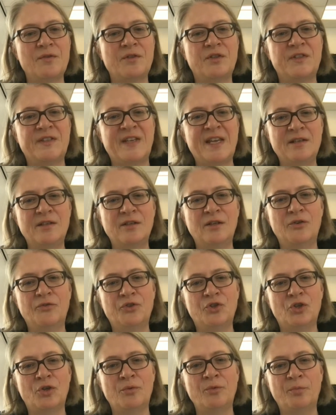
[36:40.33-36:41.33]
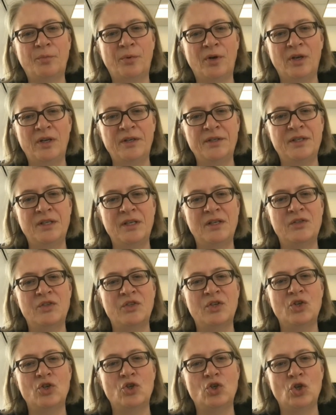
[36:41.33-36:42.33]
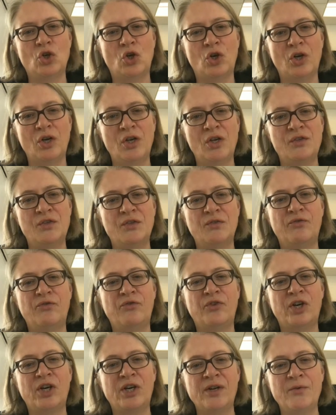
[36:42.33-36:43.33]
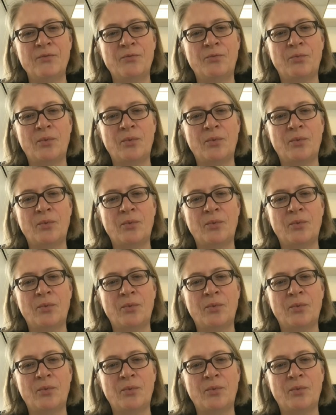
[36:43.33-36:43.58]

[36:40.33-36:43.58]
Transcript: center of German politics enjoys a very